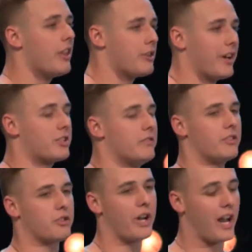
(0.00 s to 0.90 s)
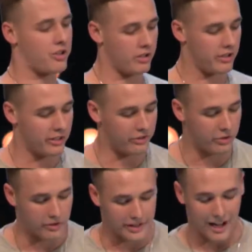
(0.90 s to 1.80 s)
the rest of this trash
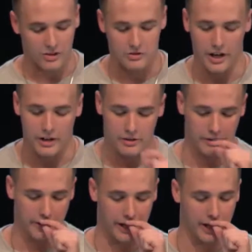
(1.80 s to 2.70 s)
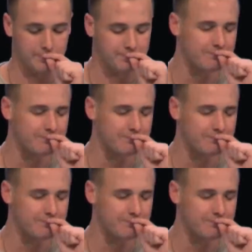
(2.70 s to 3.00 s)
into the outside here today. And